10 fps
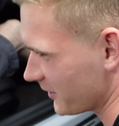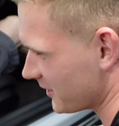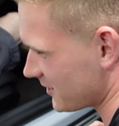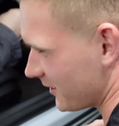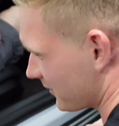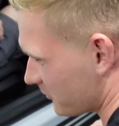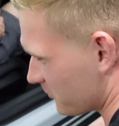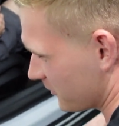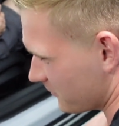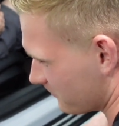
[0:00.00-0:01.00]
anti-lag the whole
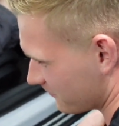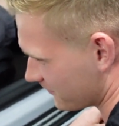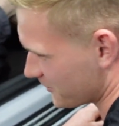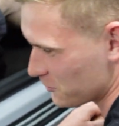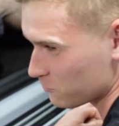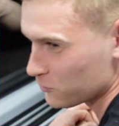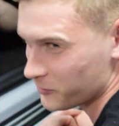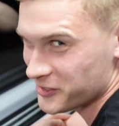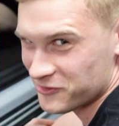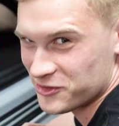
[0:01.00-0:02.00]
time, because you will
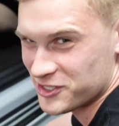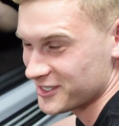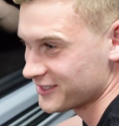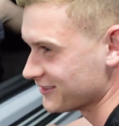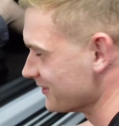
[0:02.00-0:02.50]
break your shit.